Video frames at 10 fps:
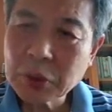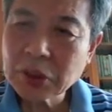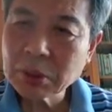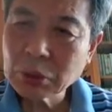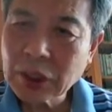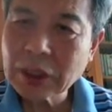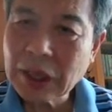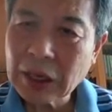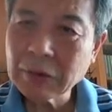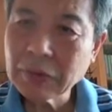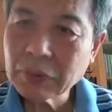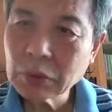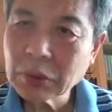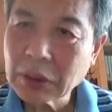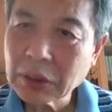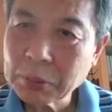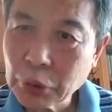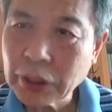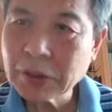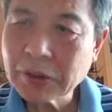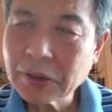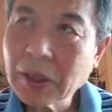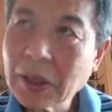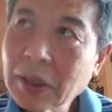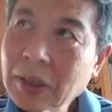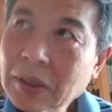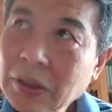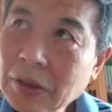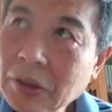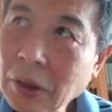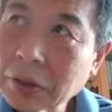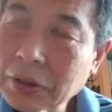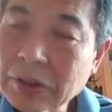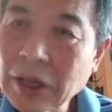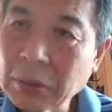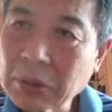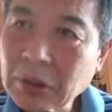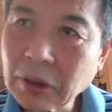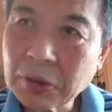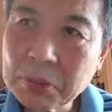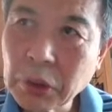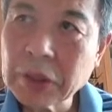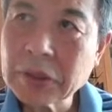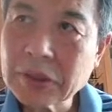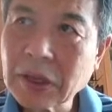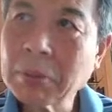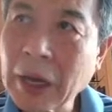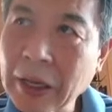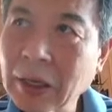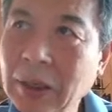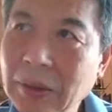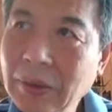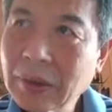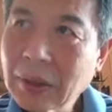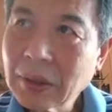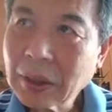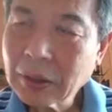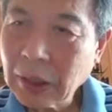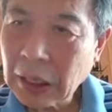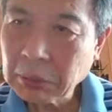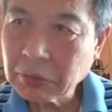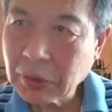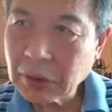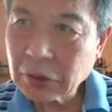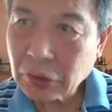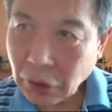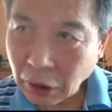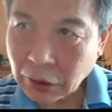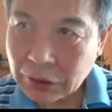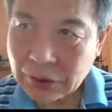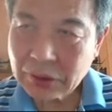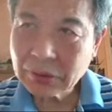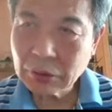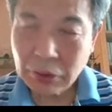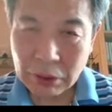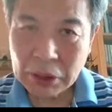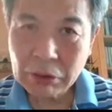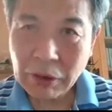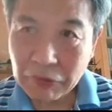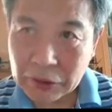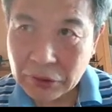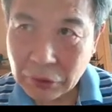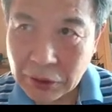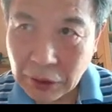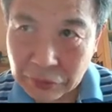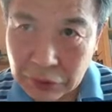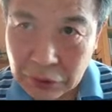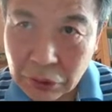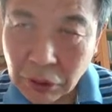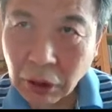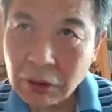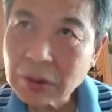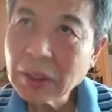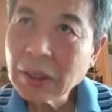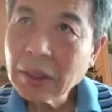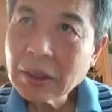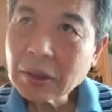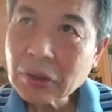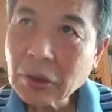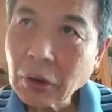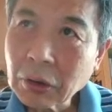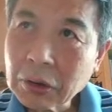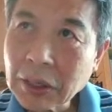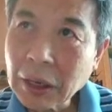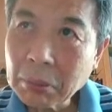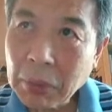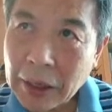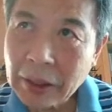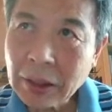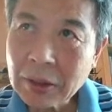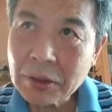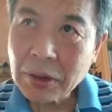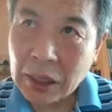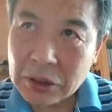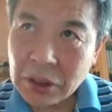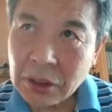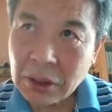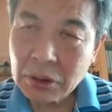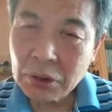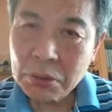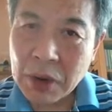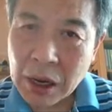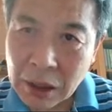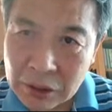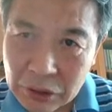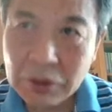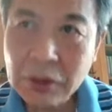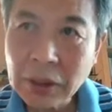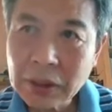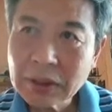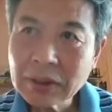which the Buddha gave to a prince, his name is called Prince Abbaya. And the name of the discourse, you can make reference to it after this talk, is called the Abbaya Raja Kumara Sutta.